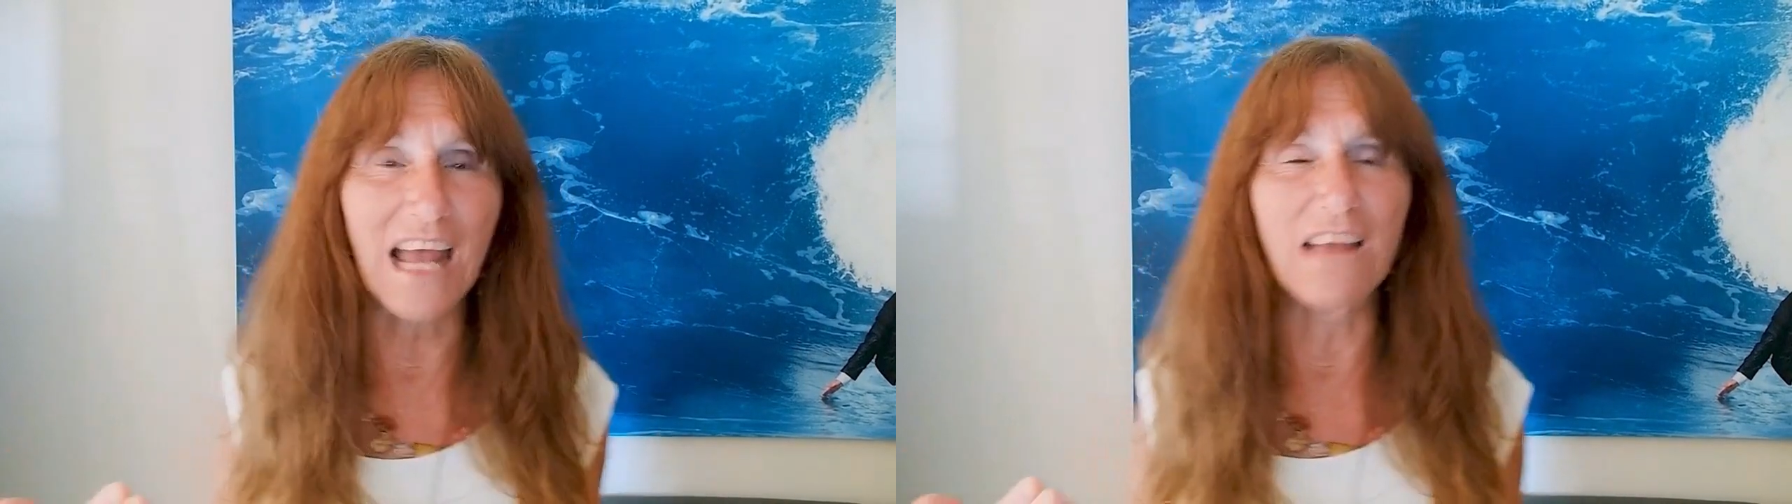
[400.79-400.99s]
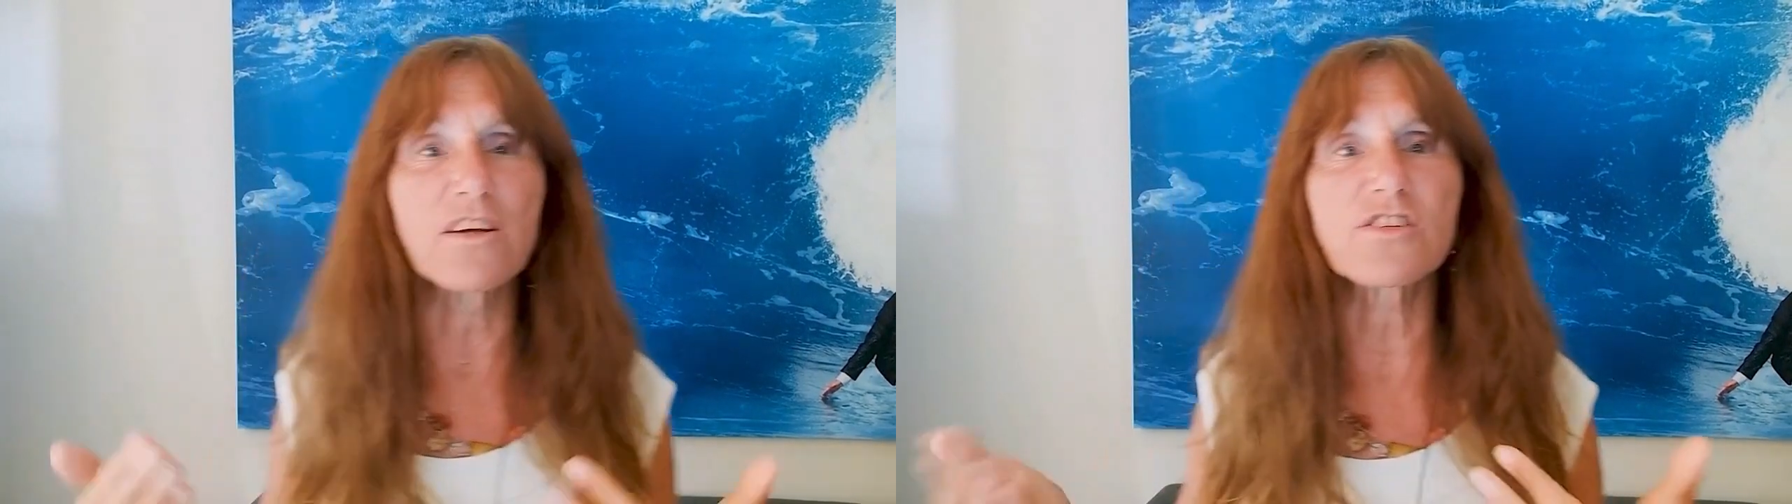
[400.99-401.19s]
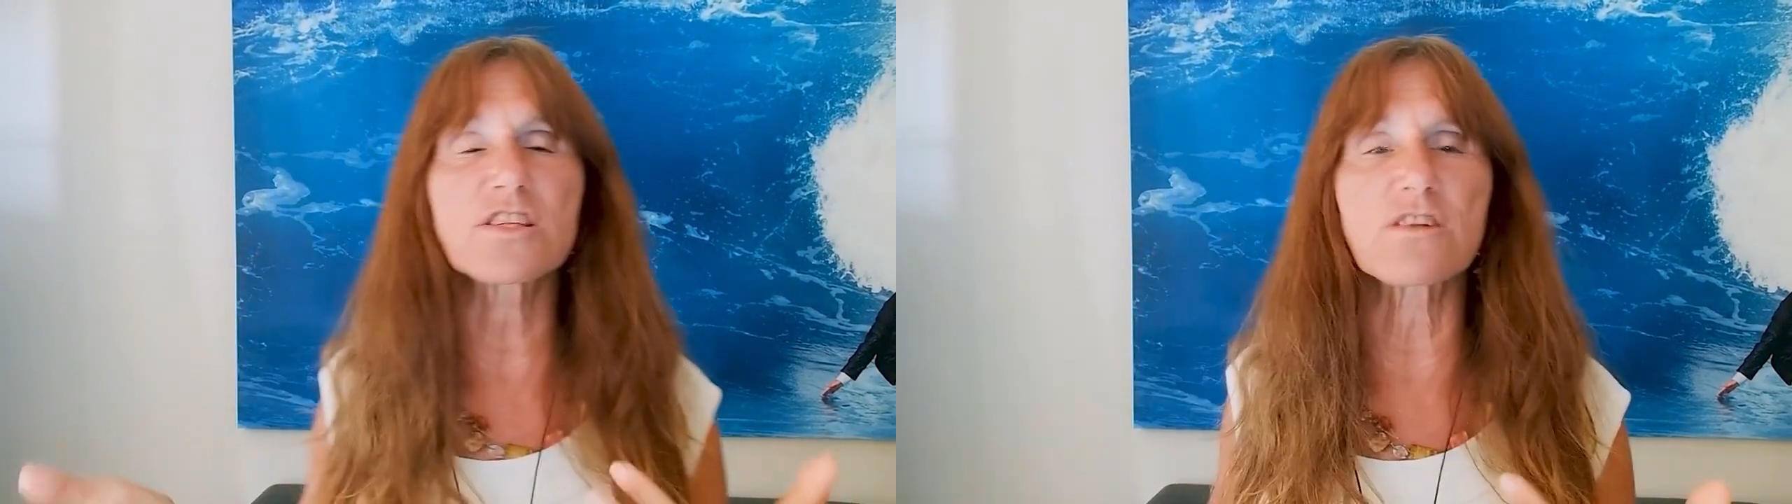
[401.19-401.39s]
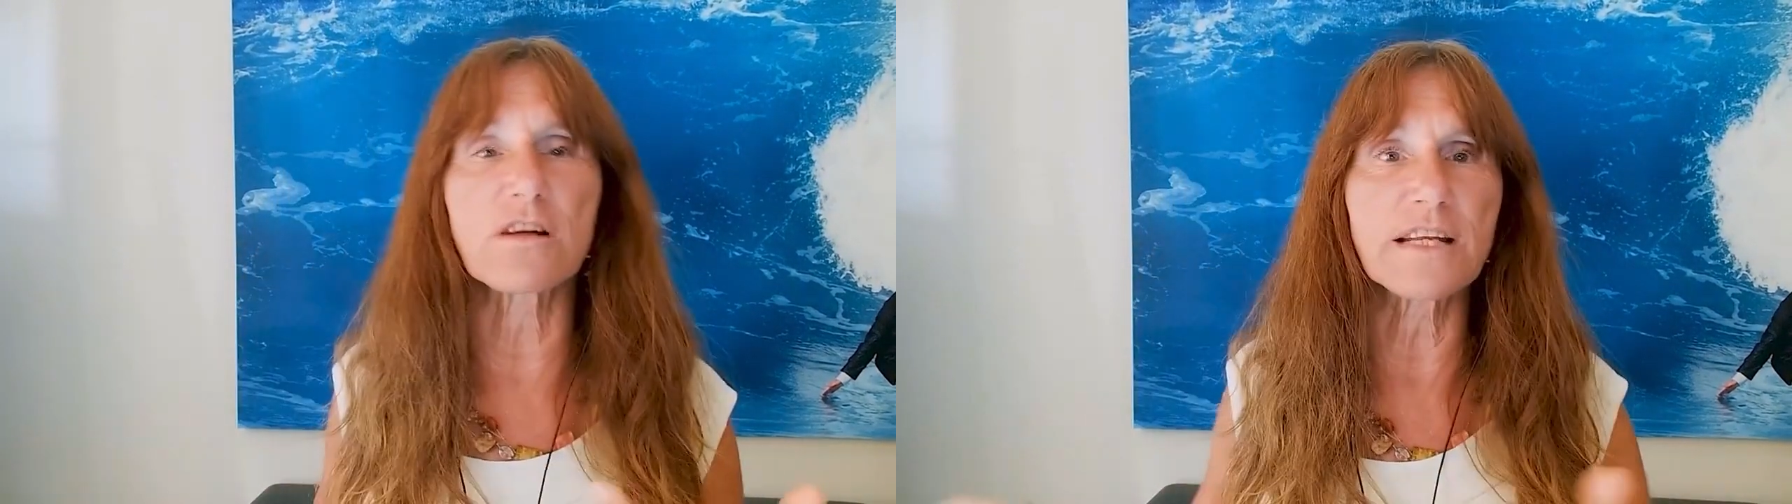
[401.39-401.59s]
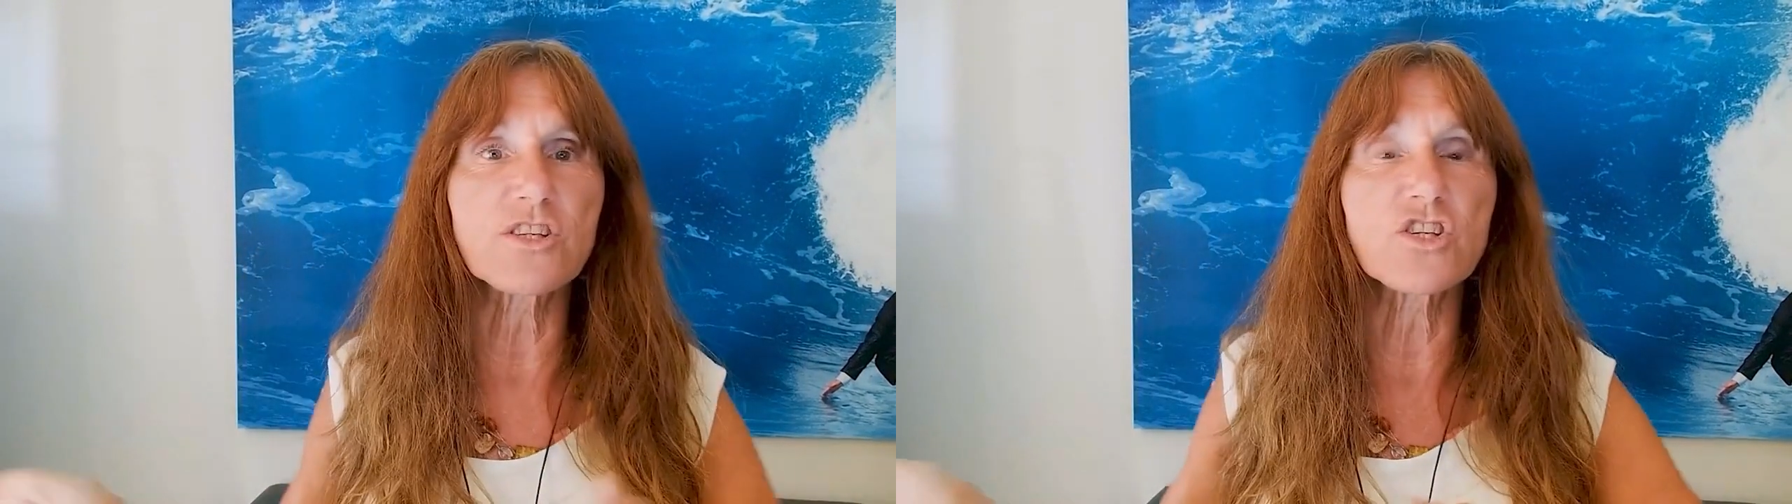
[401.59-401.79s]
and they're
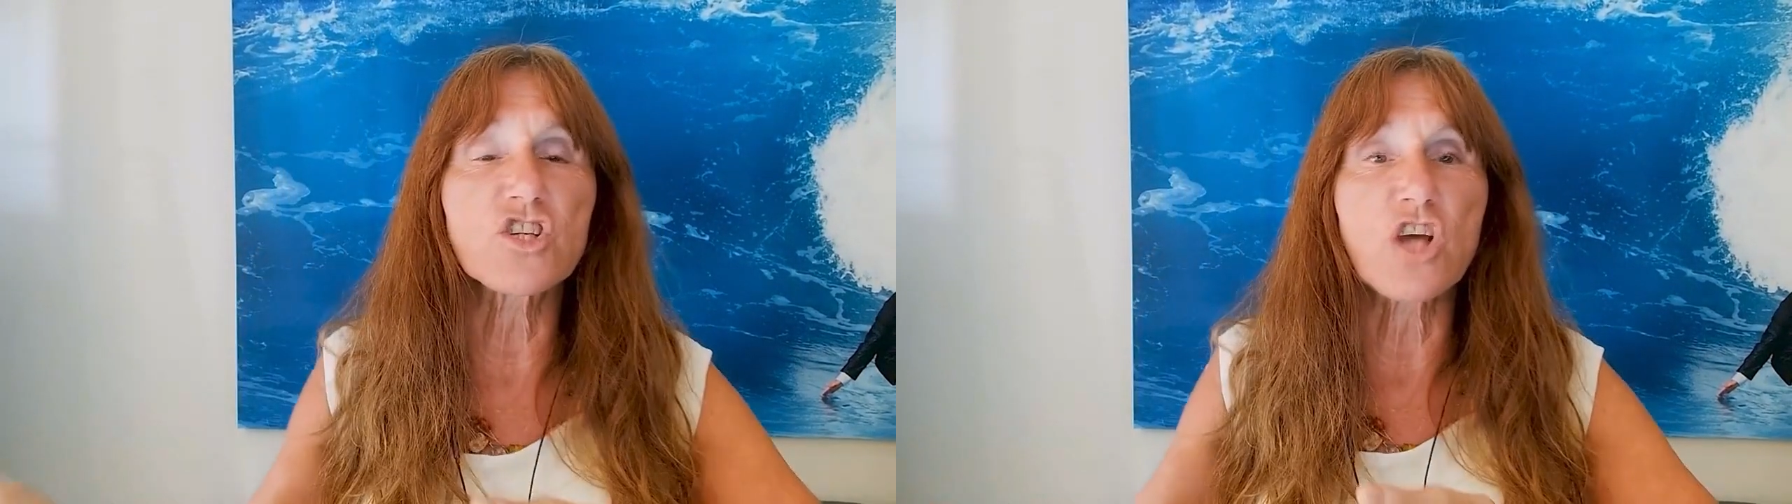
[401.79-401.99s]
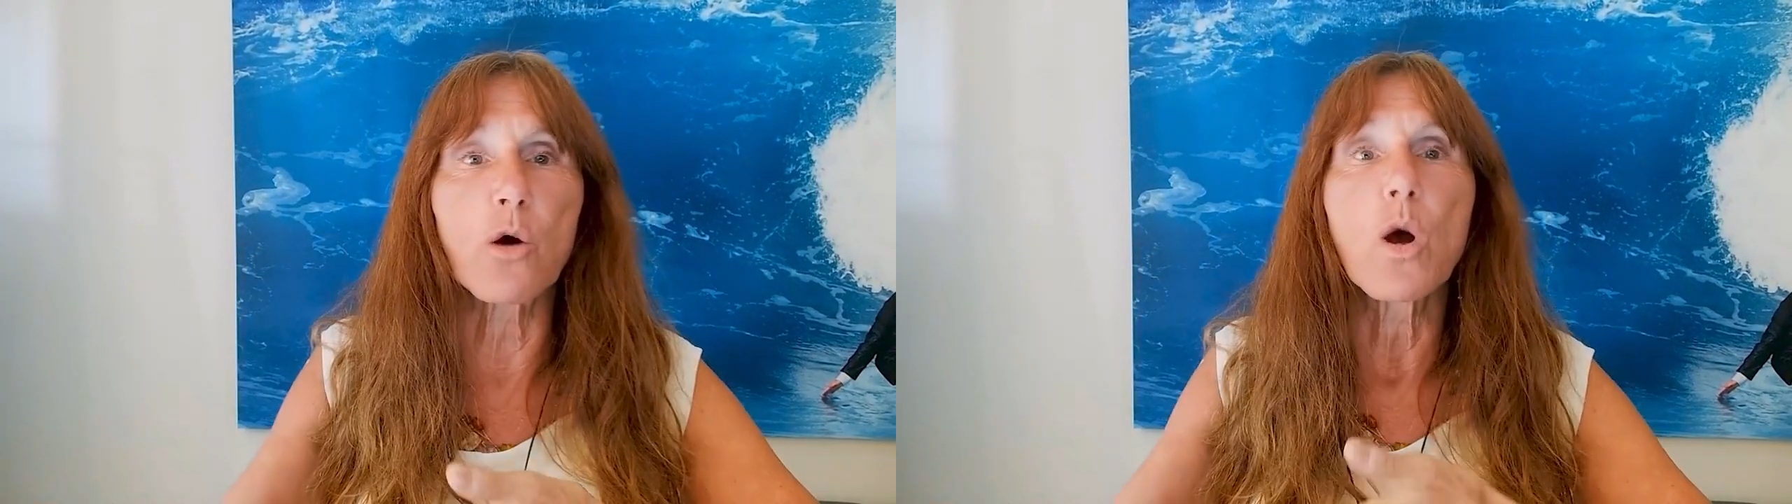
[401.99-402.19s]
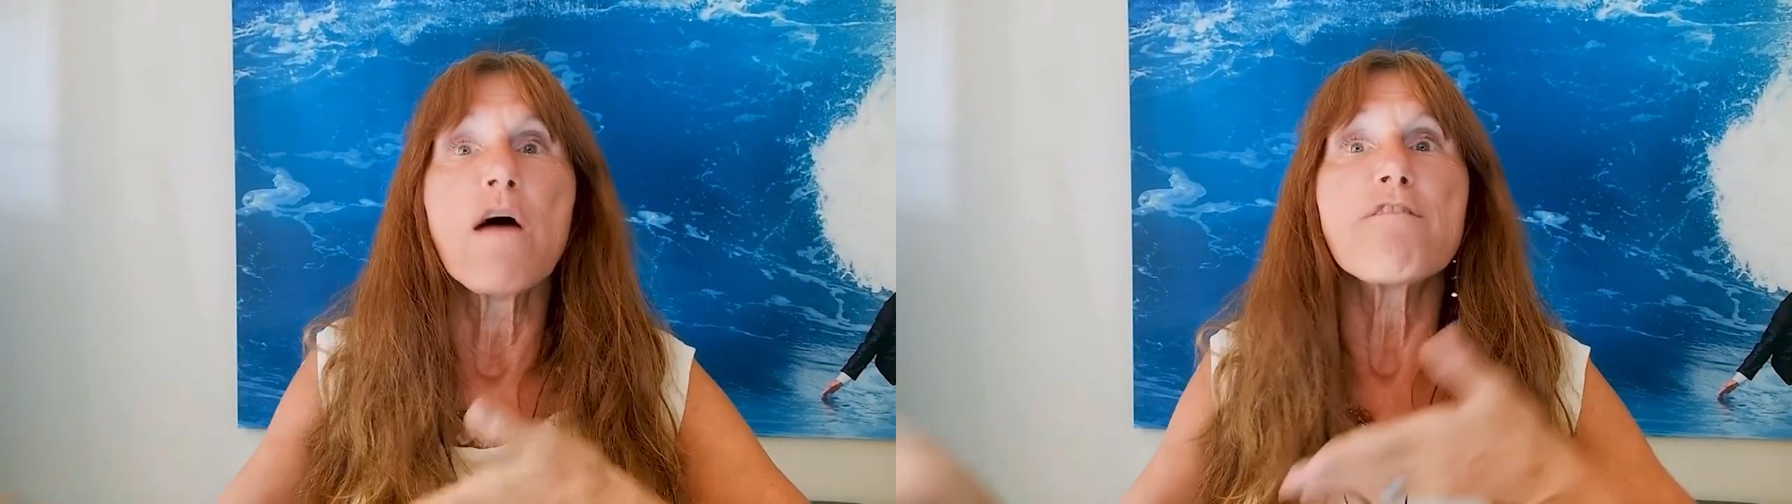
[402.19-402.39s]
starting to show